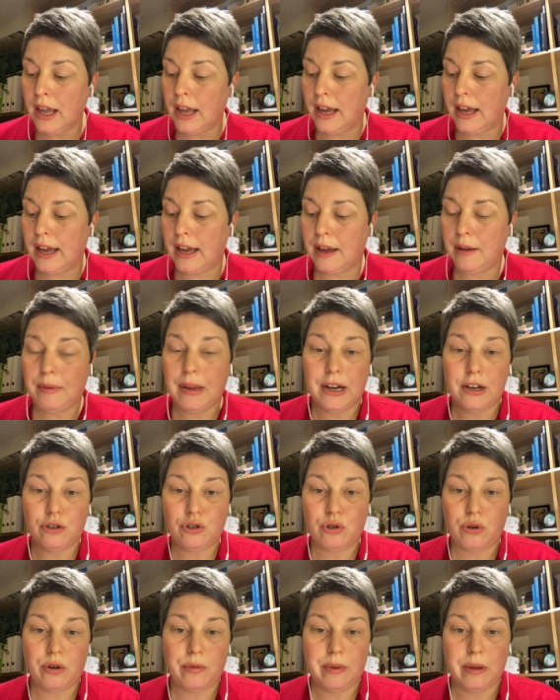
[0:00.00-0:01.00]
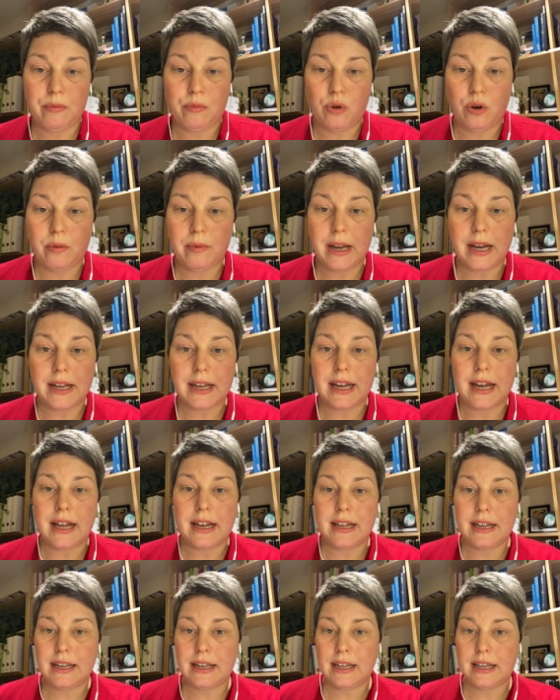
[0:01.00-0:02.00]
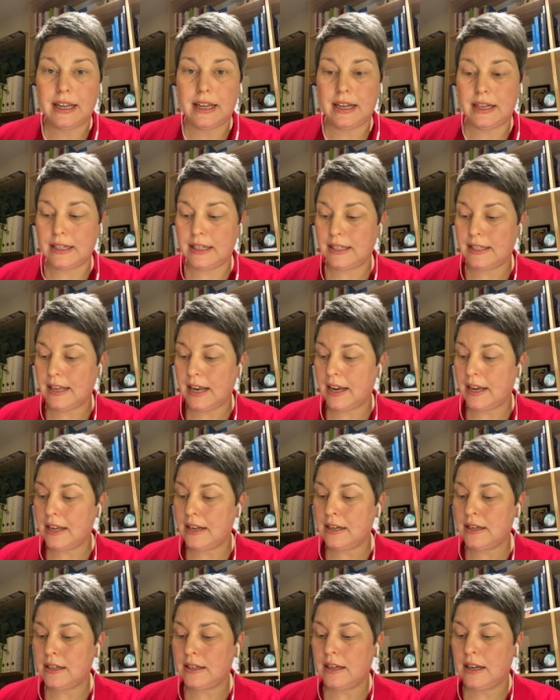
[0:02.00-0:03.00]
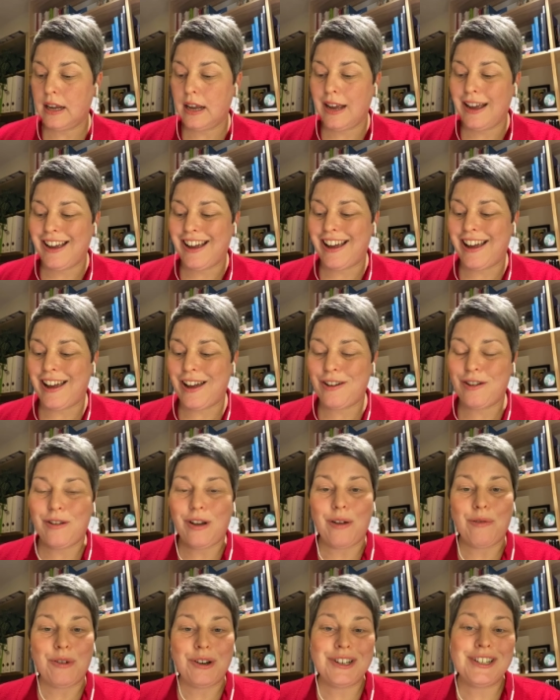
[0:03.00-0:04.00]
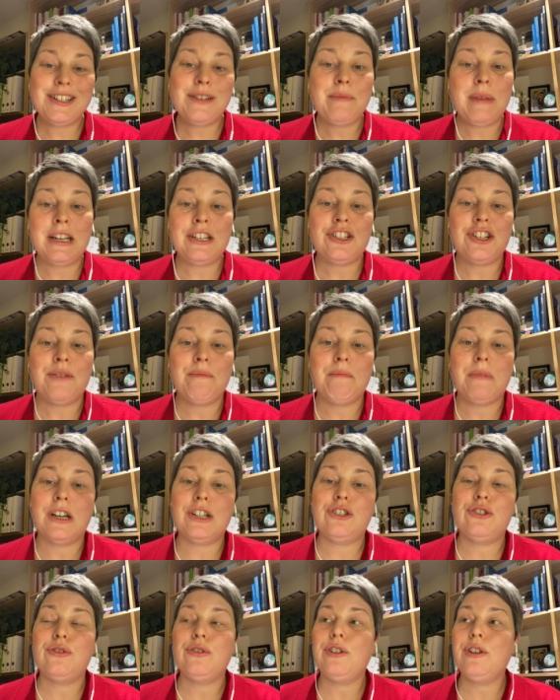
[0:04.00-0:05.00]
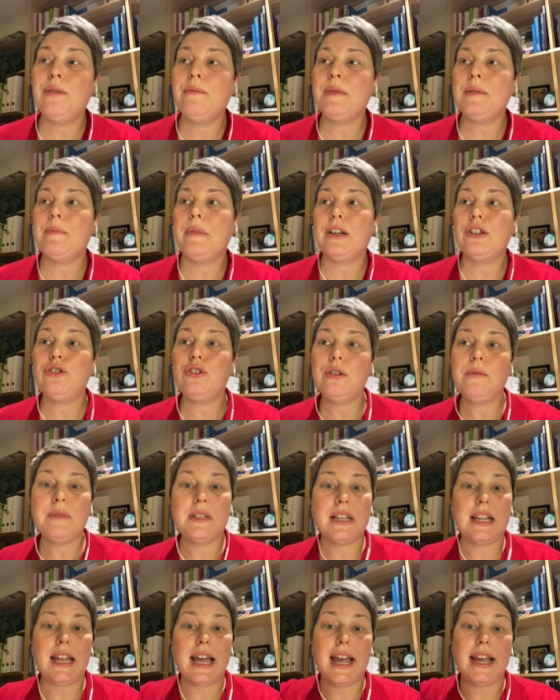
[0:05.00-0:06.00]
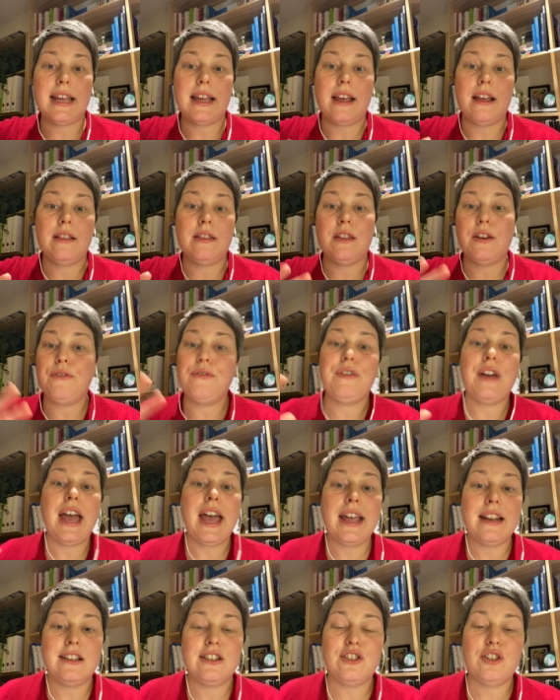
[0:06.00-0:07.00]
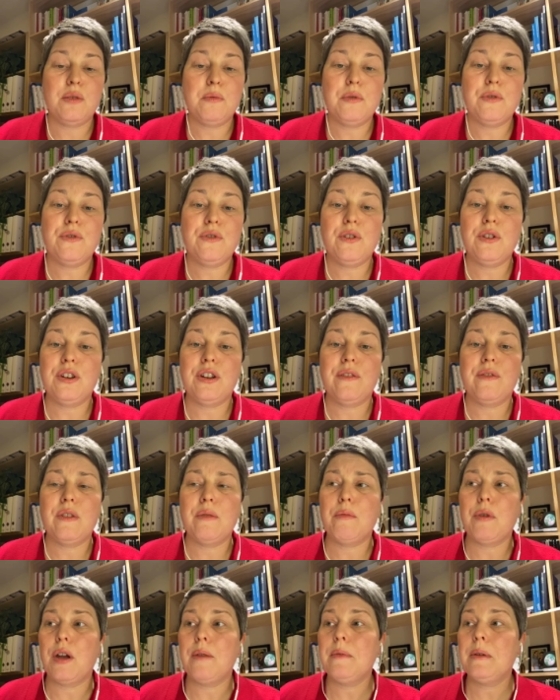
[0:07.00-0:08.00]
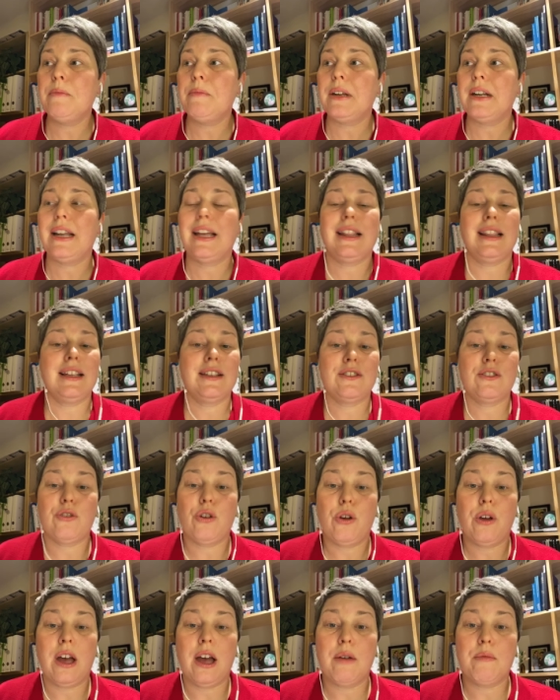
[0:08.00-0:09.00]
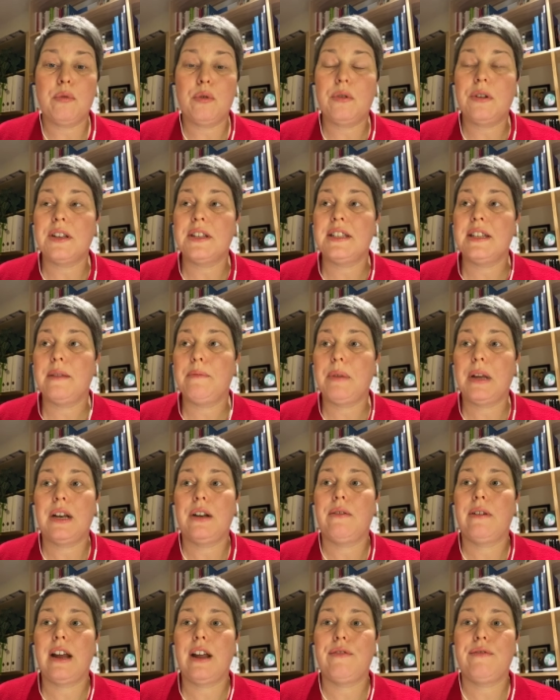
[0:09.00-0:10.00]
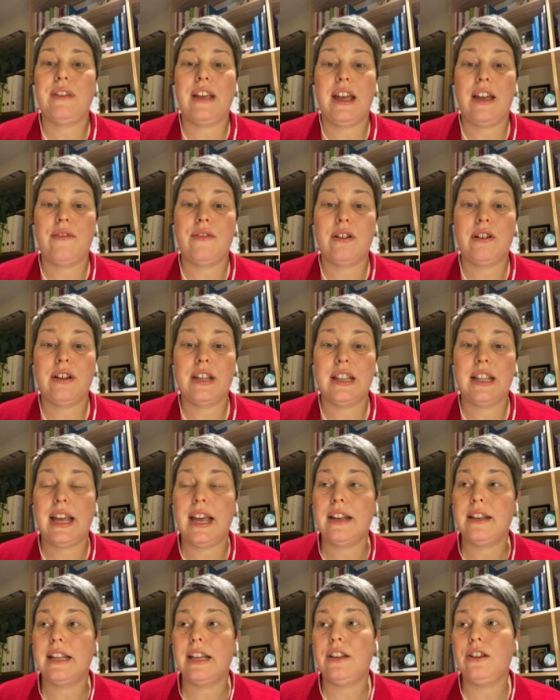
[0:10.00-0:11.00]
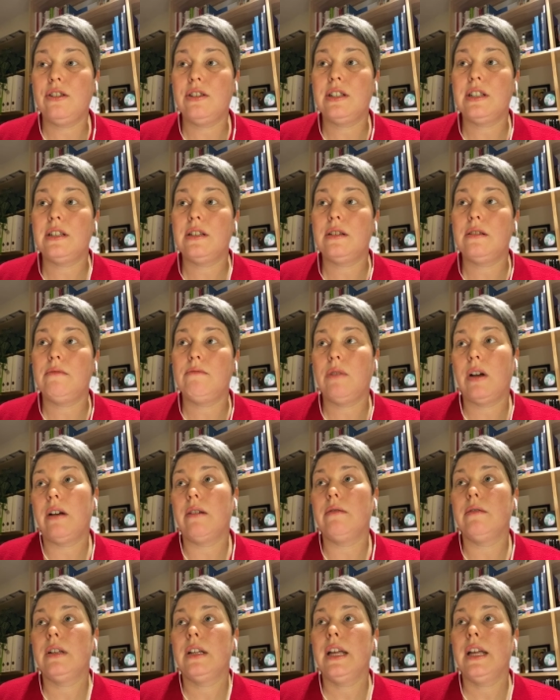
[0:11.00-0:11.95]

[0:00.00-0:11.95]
um, and I'll talk a bit more about garlic in a second. Uh, I wanted to mention mushrooms. Mushrooms are like the fad superfood of the moment, but like they're so humble because they've been around forever and, and they used well,